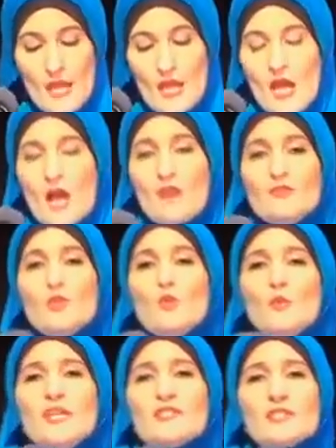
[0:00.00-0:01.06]
A few
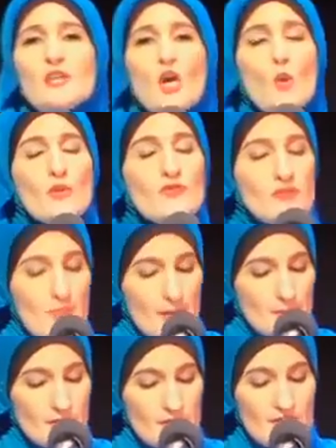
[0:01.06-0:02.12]
weeks ago, we
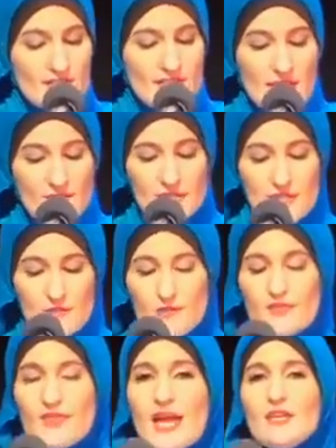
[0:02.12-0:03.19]
remembered the
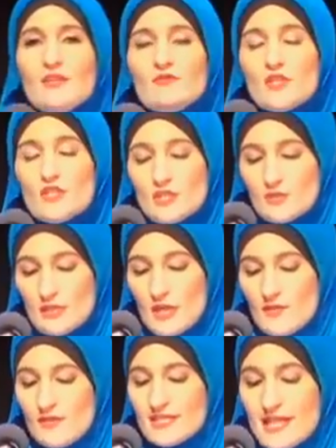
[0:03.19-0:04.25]
75th anniversary
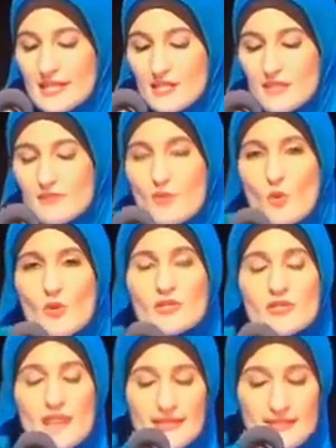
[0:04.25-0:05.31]
of Executive Order
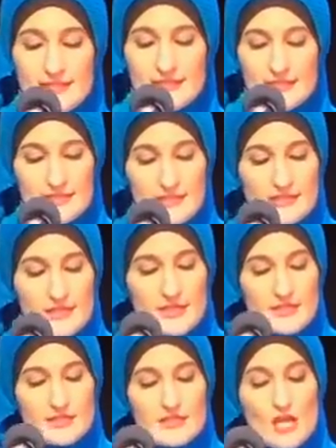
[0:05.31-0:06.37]

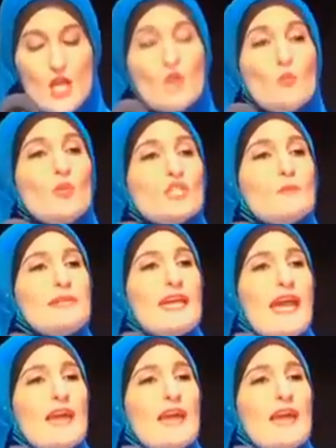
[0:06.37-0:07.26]
9066, which began